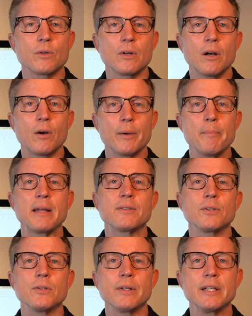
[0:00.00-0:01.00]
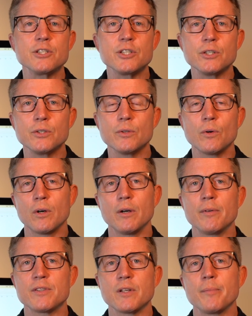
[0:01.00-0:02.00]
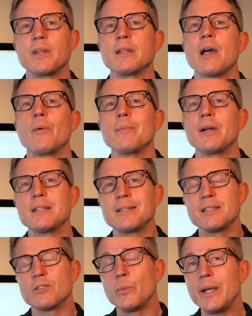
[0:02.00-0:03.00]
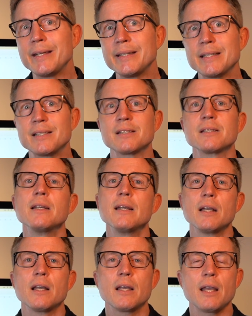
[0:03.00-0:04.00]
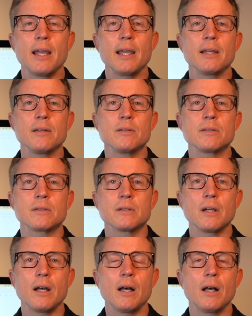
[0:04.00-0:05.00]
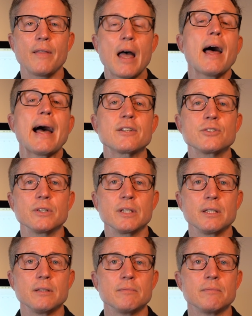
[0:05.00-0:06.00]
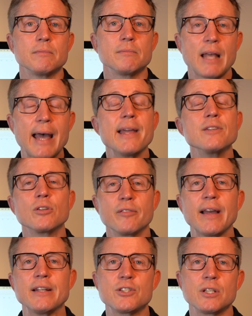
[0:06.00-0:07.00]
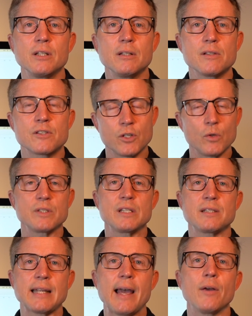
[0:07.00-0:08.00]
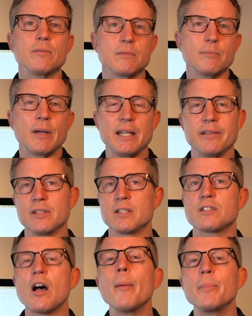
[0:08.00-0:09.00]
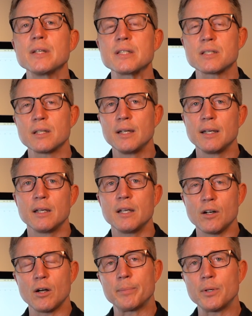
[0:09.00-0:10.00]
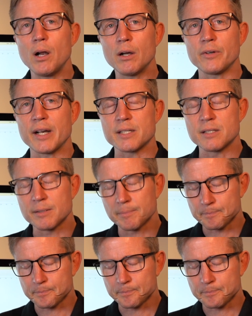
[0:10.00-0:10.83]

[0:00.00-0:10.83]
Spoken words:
or a mental issue or something that we might see as a weakness, and that intervention slows us down, might even stop us in our progress.